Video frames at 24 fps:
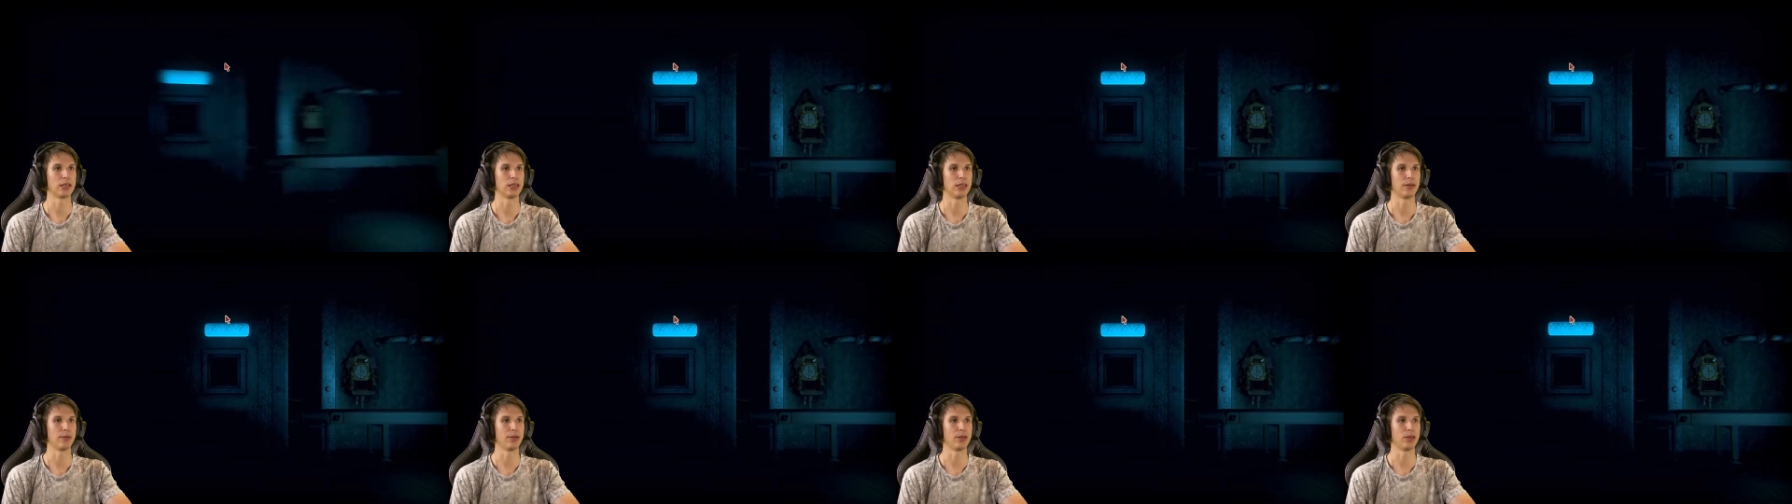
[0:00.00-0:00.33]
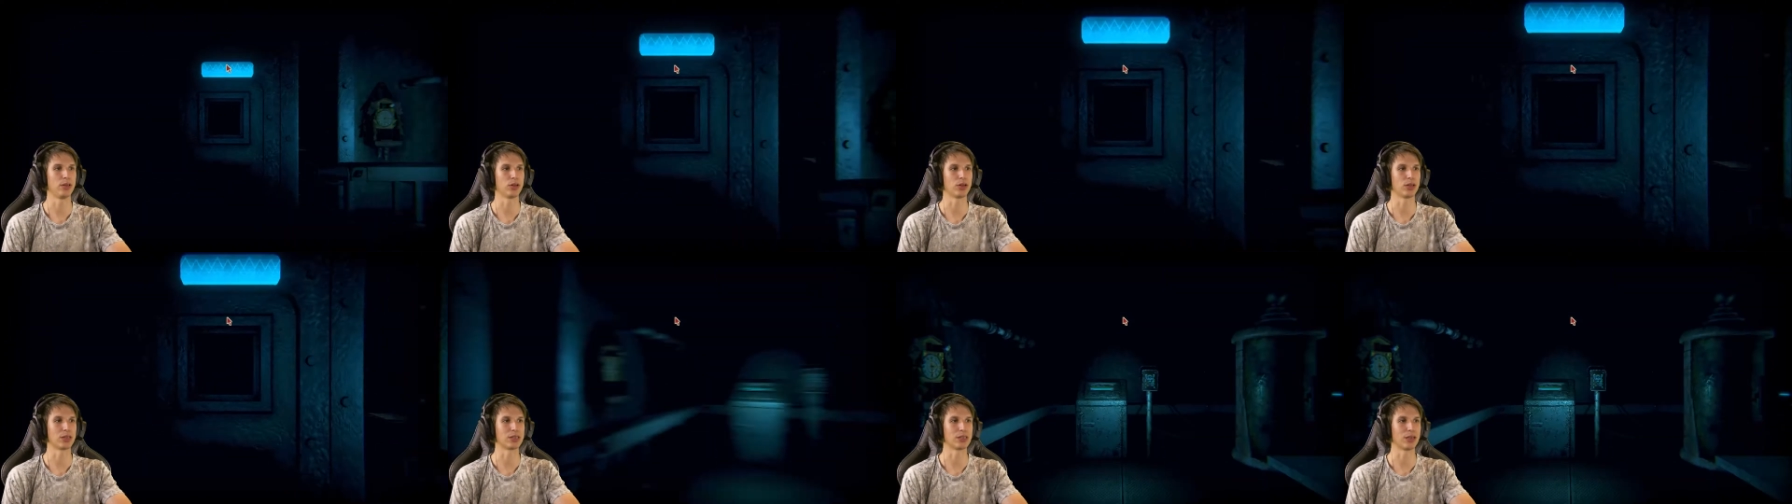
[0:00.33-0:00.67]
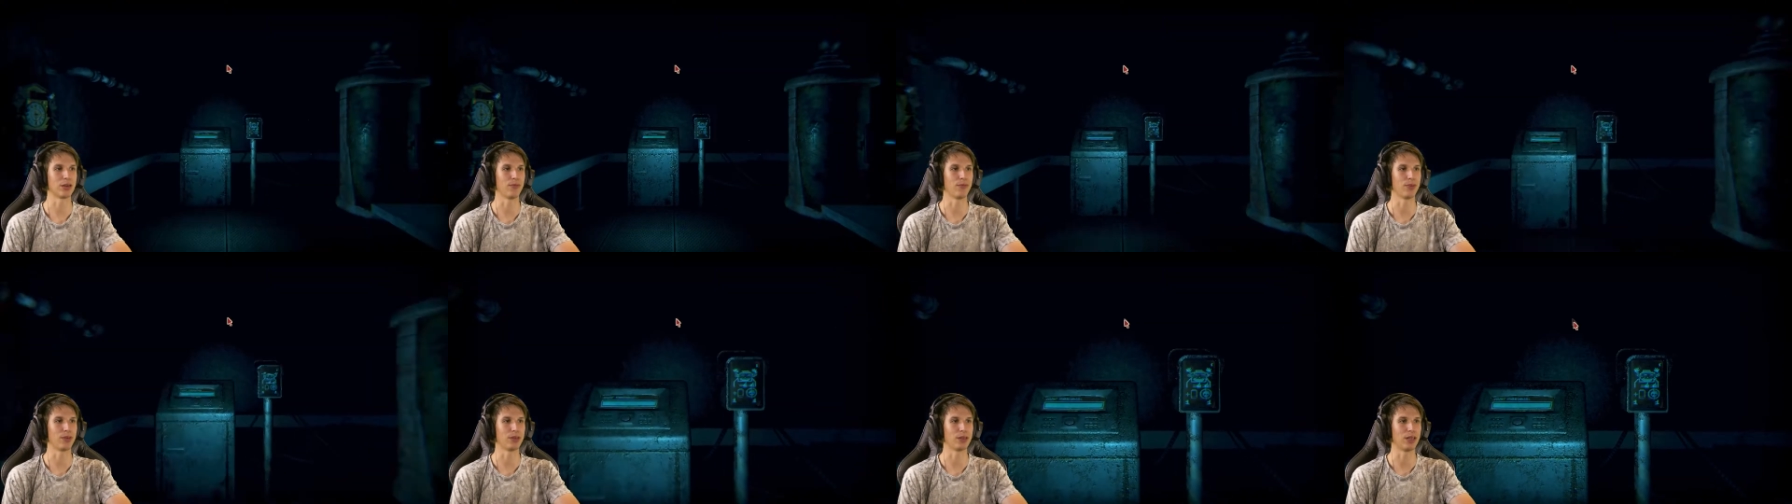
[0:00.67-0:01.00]
Let me look at
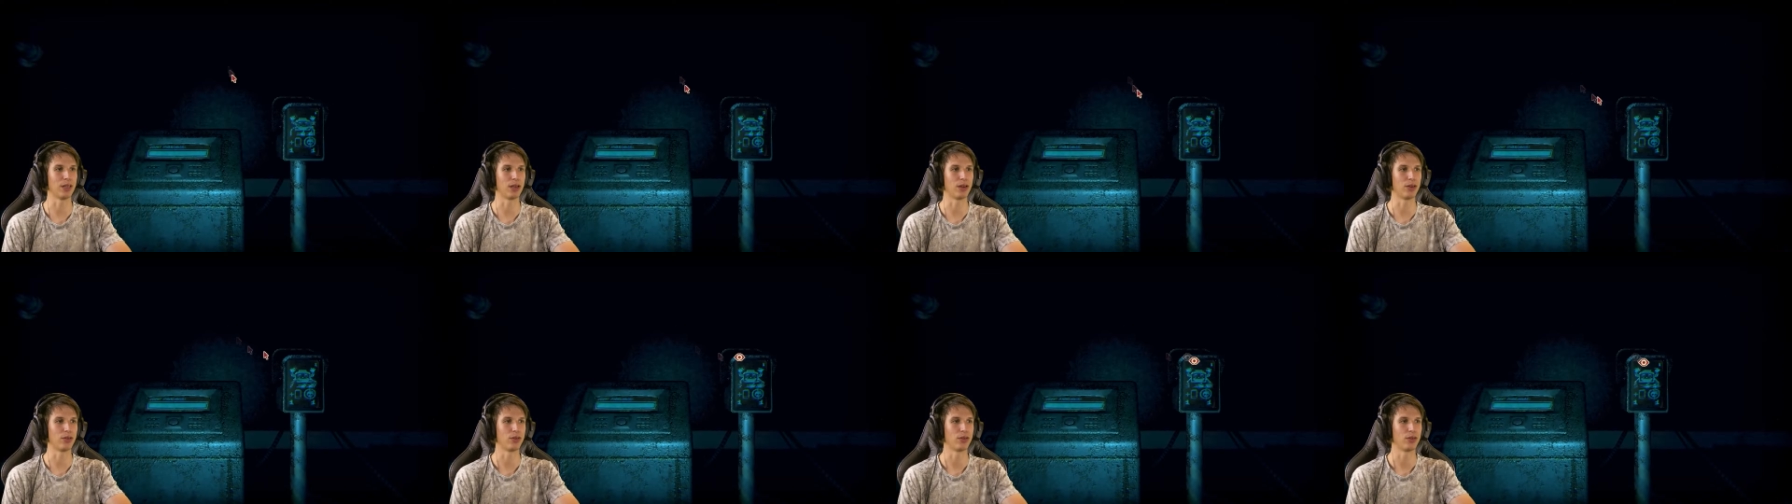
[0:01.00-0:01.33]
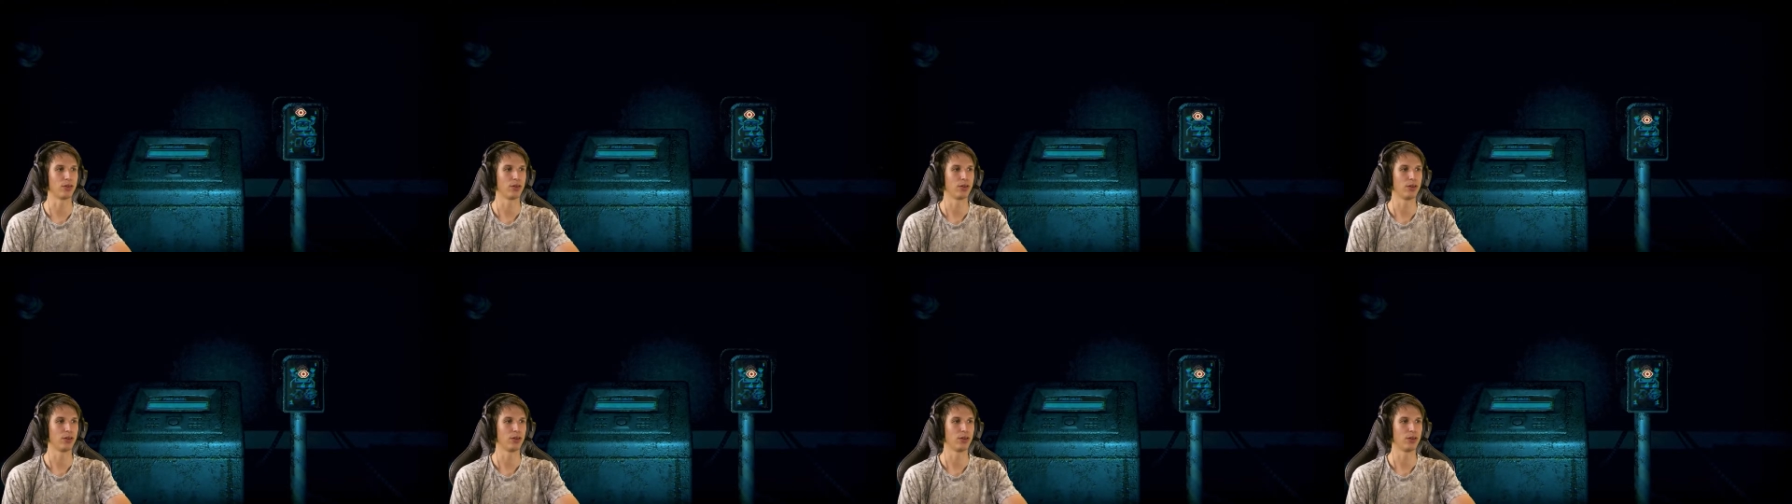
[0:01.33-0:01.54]
something there.